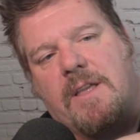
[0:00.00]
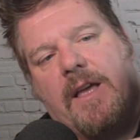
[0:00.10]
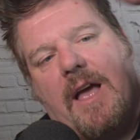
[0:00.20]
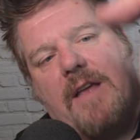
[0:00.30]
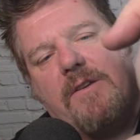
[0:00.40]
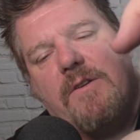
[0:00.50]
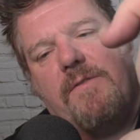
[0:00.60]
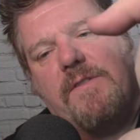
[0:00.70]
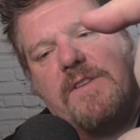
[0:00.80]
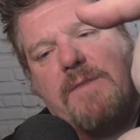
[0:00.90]
I don't know
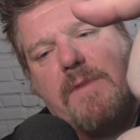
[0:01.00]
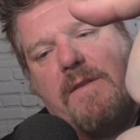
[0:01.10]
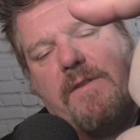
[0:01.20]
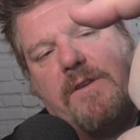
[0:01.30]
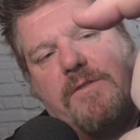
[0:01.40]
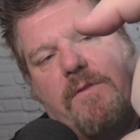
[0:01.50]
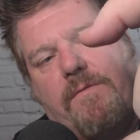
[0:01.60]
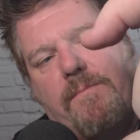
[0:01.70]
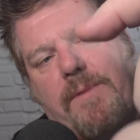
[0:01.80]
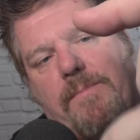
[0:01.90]
if you've seen many videos
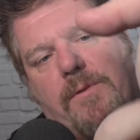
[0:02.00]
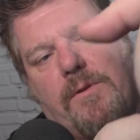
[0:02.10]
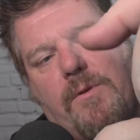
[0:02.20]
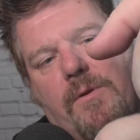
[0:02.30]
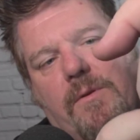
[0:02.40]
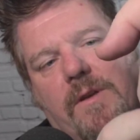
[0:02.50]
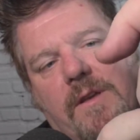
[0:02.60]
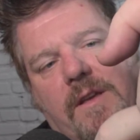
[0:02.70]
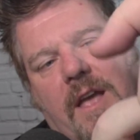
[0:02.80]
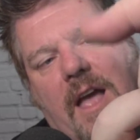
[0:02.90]
from people who
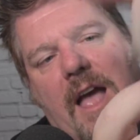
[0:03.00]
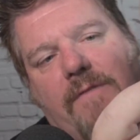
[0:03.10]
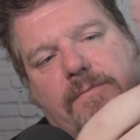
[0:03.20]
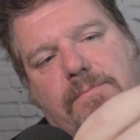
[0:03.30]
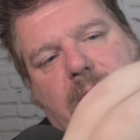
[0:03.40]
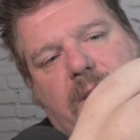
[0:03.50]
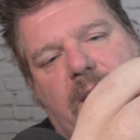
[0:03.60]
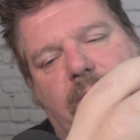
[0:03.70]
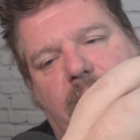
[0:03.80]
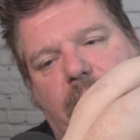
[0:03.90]
haven't been
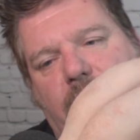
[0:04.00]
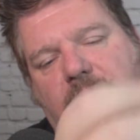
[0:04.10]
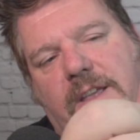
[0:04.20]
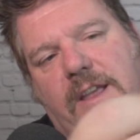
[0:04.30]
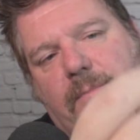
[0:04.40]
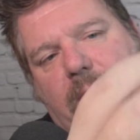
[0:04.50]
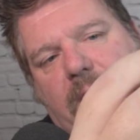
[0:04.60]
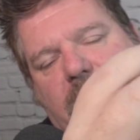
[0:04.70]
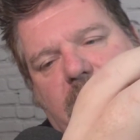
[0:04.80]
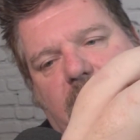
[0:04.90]
given free kit by
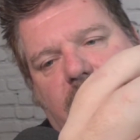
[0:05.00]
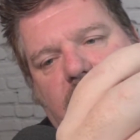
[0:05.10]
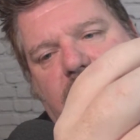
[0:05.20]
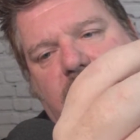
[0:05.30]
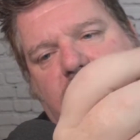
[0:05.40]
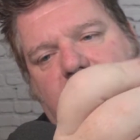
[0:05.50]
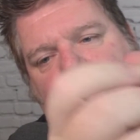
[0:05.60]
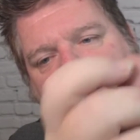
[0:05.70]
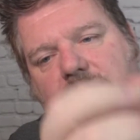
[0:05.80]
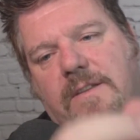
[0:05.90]
Insta360,
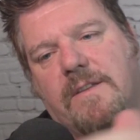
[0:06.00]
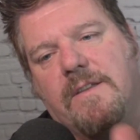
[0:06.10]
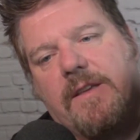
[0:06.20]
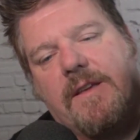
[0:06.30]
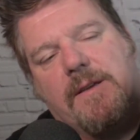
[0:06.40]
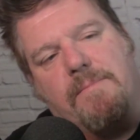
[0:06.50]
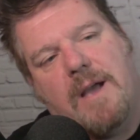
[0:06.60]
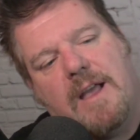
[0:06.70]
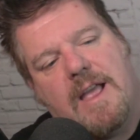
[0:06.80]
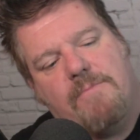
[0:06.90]
but
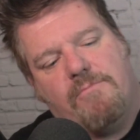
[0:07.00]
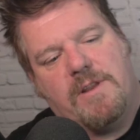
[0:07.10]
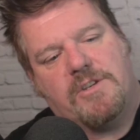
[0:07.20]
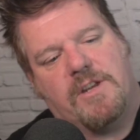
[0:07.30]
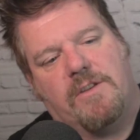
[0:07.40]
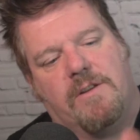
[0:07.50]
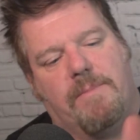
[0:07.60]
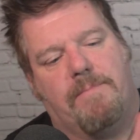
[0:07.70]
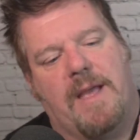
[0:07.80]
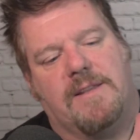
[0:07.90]
I am literally going to
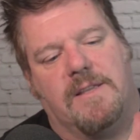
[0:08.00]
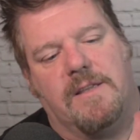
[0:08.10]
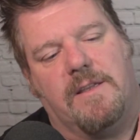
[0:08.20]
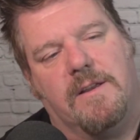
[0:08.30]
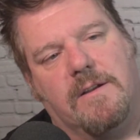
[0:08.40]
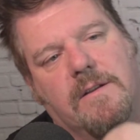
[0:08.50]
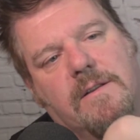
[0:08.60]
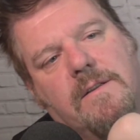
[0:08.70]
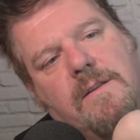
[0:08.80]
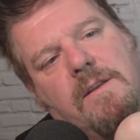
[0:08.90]
be petty here.
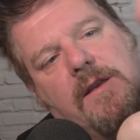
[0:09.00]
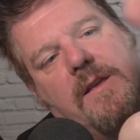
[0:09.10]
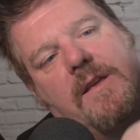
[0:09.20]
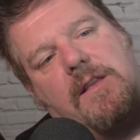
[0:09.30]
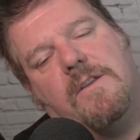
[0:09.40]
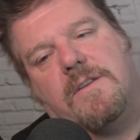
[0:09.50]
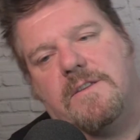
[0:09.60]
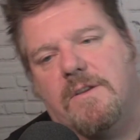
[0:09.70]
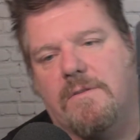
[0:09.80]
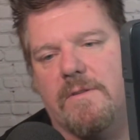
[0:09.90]
Look,
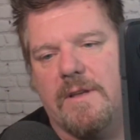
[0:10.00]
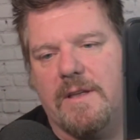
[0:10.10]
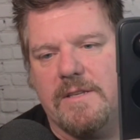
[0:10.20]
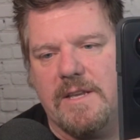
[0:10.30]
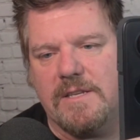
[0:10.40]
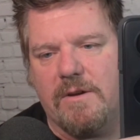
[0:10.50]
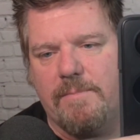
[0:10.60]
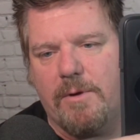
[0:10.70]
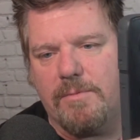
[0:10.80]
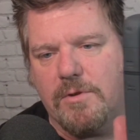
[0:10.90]
so you see it's already
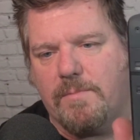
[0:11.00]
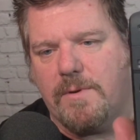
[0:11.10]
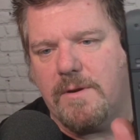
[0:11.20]
popped open.